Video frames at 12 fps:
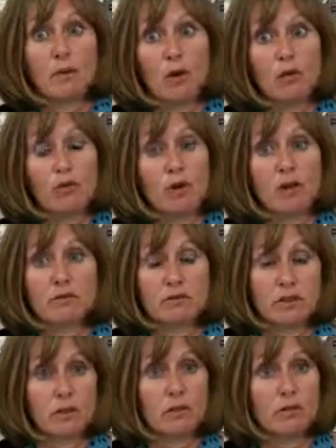over
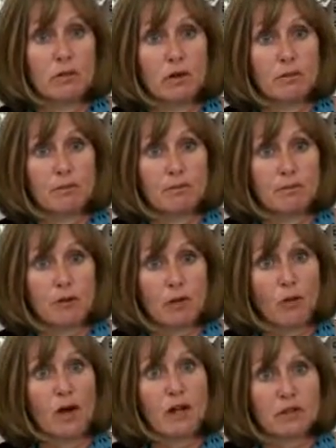
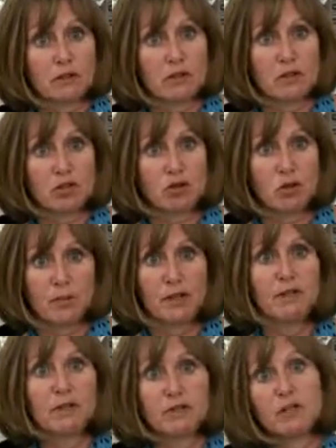quite a short
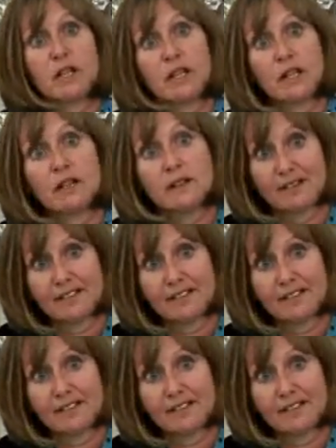period, really.